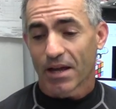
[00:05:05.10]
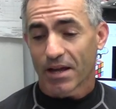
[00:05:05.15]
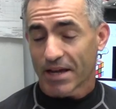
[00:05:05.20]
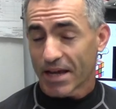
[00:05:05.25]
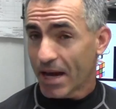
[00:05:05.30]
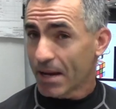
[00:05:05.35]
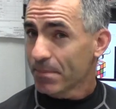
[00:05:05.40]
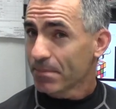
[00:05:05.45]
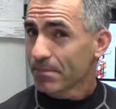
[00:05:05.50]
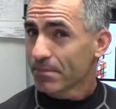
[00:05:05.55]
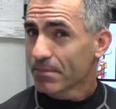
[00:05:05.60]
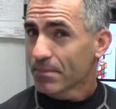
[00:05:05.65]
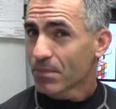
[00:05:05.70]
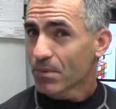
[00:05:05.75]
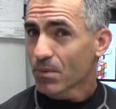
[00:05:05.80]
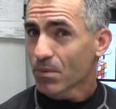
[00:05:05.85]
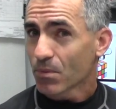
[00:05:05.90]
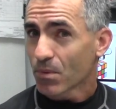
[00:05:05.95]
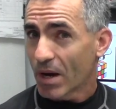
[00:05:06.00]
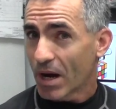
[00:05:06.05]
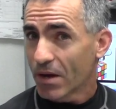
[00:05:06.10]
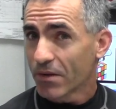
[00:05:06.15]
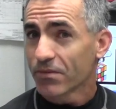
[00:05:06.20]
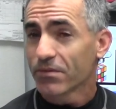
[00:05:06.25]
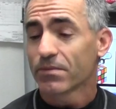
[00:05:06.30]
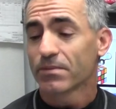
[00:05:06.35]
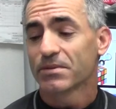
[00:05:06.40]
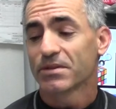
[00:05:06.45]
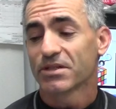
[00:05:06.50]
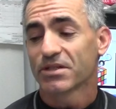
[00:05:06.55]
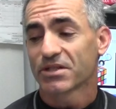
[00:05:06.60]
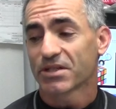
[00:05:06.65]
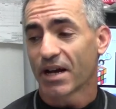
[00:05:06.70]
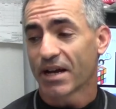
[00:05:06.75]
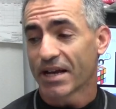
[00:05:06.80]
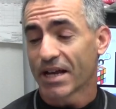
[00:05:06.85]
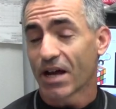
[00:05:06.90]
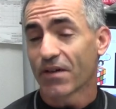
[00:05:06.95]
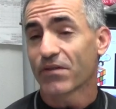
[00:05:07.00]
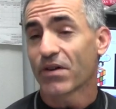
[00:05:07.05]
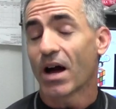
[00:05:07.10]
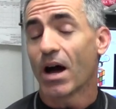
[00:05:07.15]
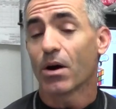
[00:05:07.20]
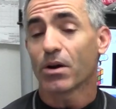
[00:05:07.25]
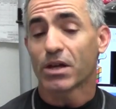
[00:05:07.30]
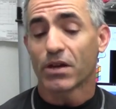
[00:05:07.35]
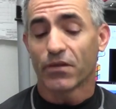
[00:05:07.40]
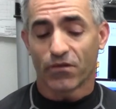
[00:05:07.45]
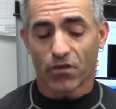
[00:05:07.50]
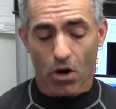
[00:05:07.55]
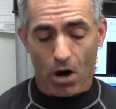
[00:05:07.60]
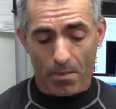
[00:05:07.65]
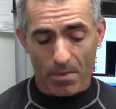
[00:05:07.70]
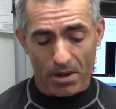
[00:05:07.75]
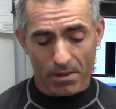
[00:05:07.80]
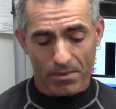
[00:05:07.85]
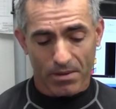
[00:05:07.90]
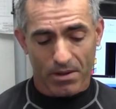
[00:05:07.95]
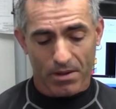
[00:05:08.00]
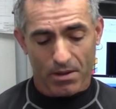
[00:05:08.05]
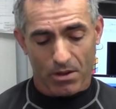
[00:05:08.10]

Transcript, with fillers: Again, Ralph, signing off for AlchePharma,